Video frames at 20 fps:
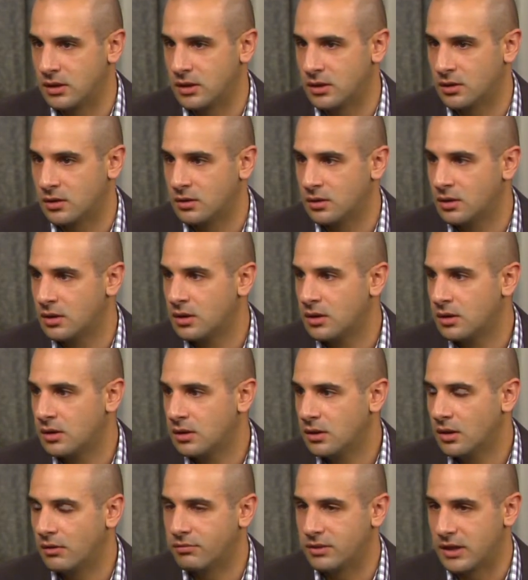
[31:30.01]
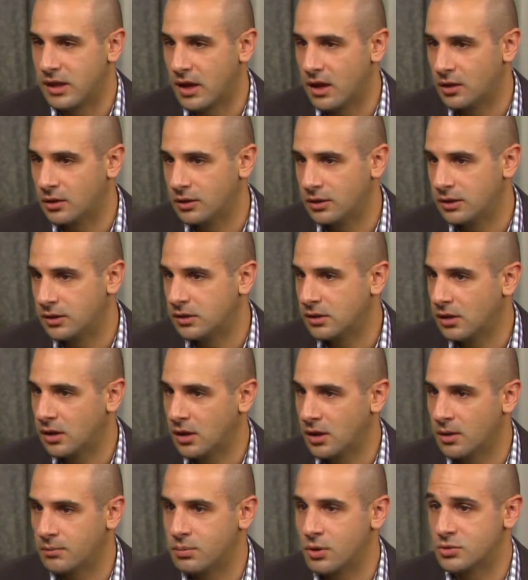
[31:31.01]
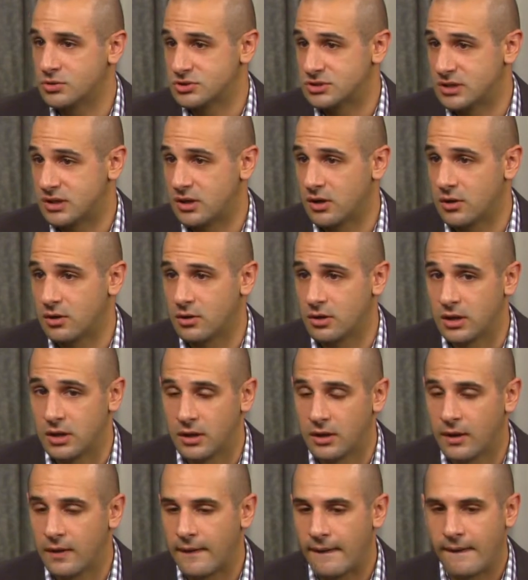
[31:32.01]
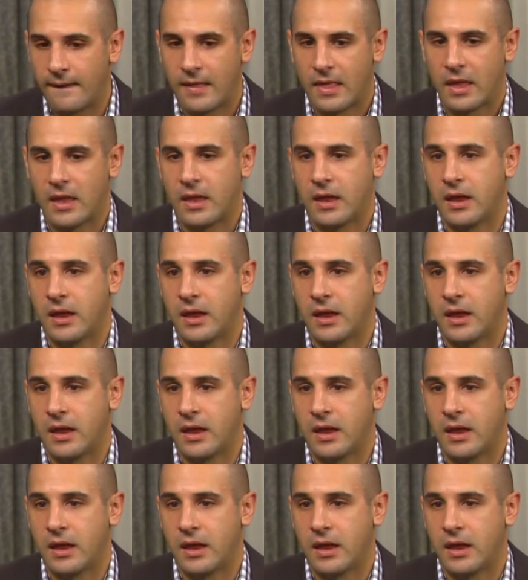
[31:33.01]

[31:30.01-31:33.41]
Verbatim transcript: Uh, of the alley, uh, post security, mm-hmm.